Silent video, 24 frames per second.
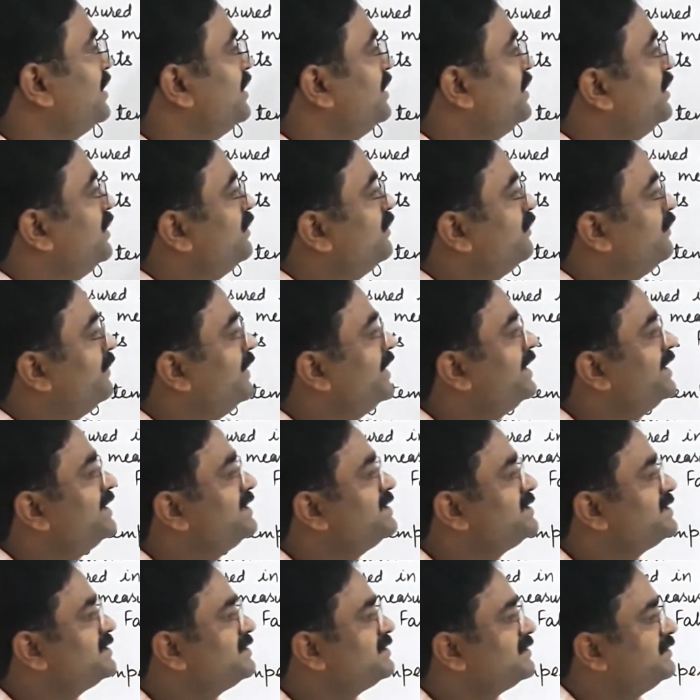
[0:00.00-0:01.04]

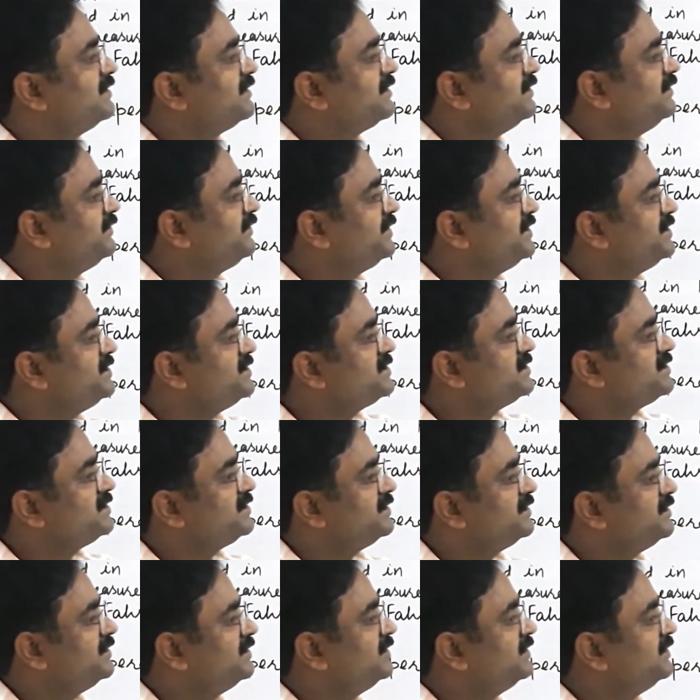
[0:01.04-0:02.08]
Whereas the
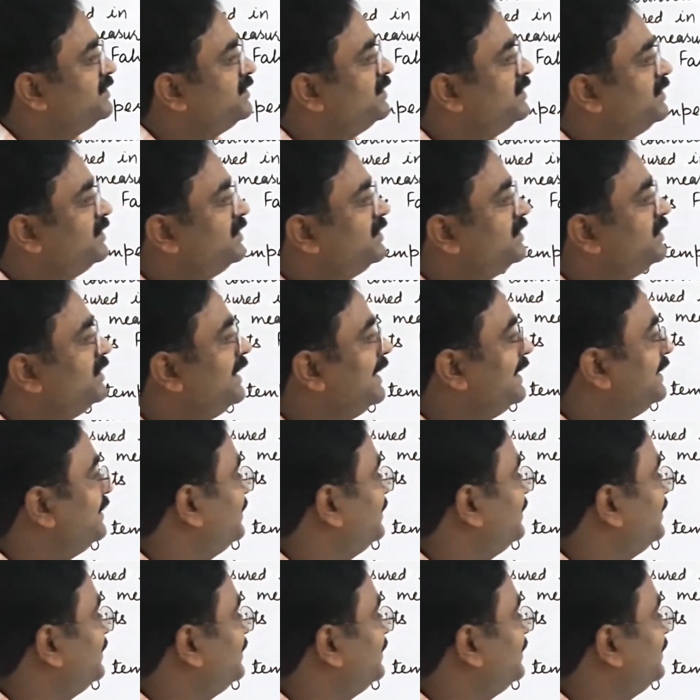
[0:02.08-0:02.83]
countries like